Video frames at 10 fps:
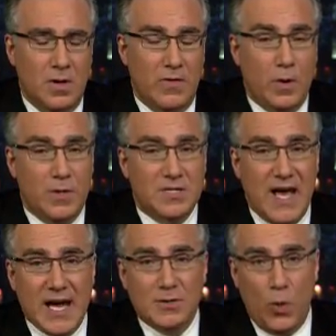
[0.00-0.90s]
Of course,
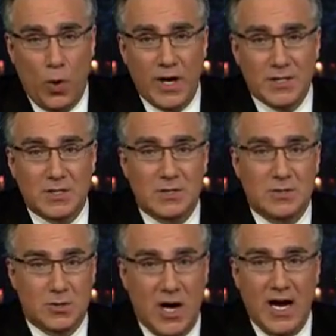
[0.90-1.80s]
I actually was
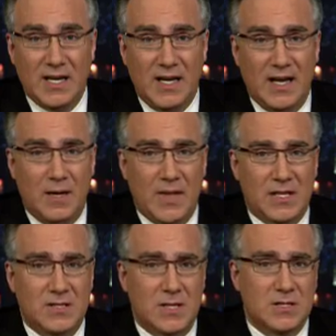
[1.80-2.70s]
trying to get him
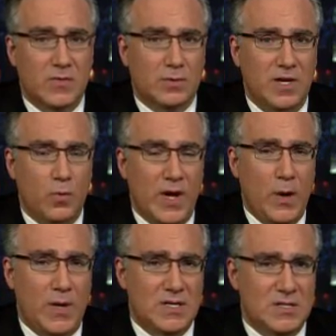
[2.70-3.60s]
that sense of relief. When I
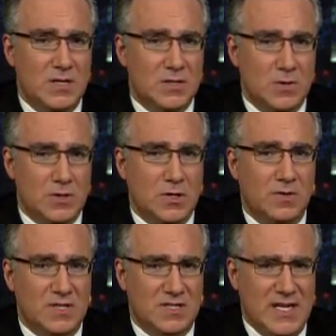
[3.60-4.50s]
went to see the
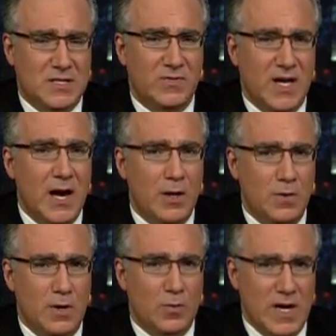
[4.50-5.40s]
surgical intensive care
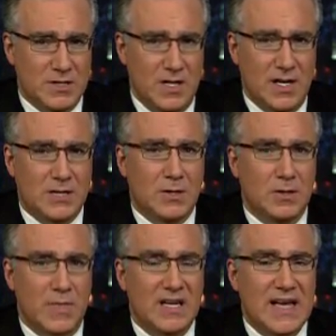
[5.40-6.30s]
unit resident, I told
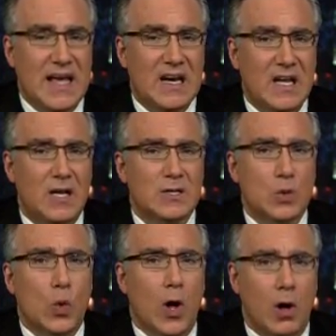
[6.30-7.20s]
him my dad had hit his
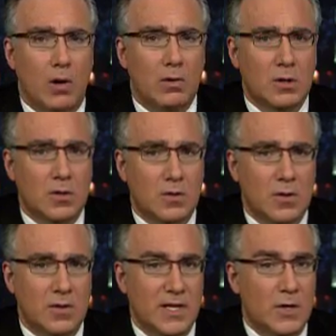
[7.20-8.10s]
wall,
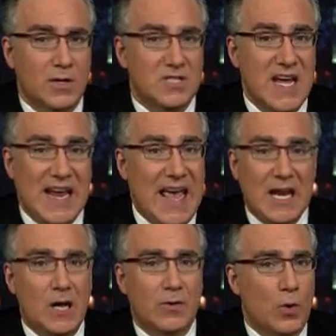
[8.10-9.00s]
that he couldn't take
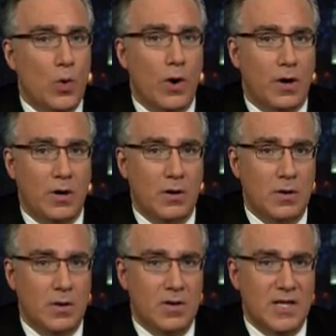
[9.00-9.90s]
any other work,
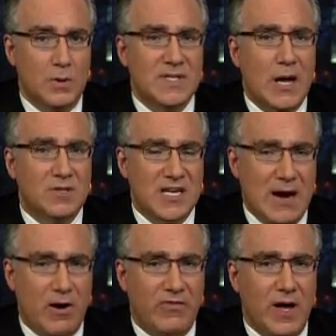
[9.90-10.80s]
that it was now
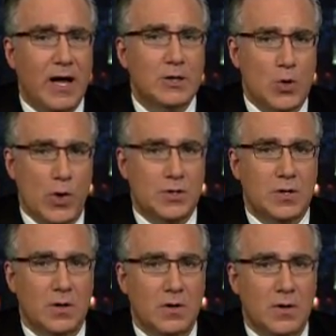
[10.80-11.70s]
terrifying
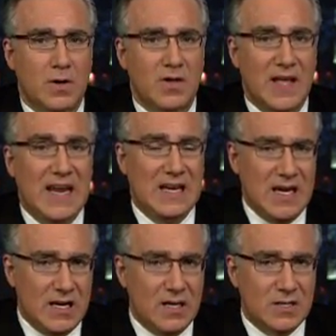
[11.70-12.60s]
torture, that he
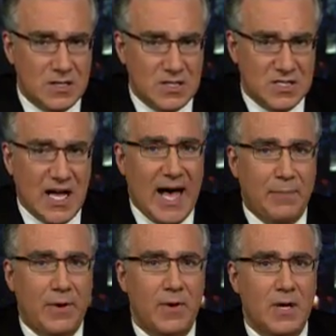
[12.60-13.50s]
needed it to stop.